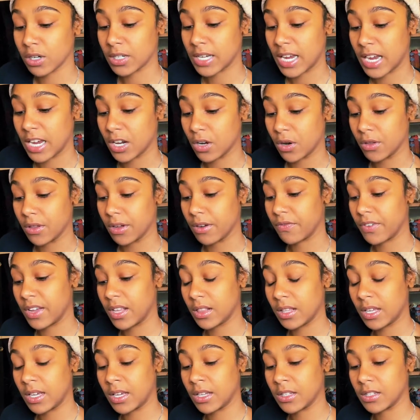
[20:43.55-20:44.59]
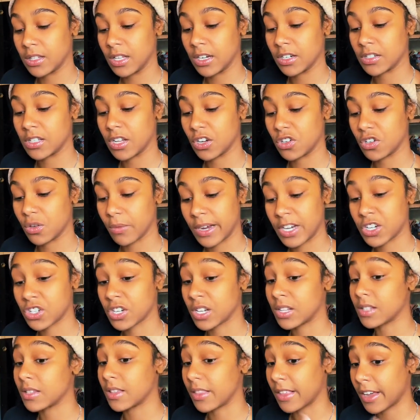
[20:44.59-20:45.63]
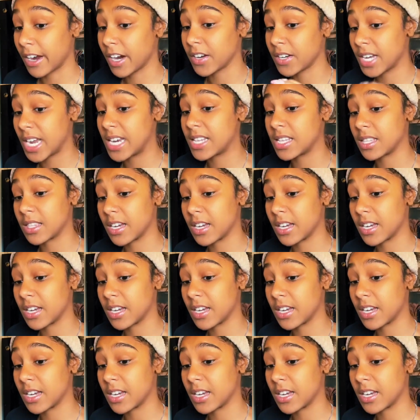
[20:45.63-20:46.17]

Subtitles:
You're taking on their feelings, their situations, their day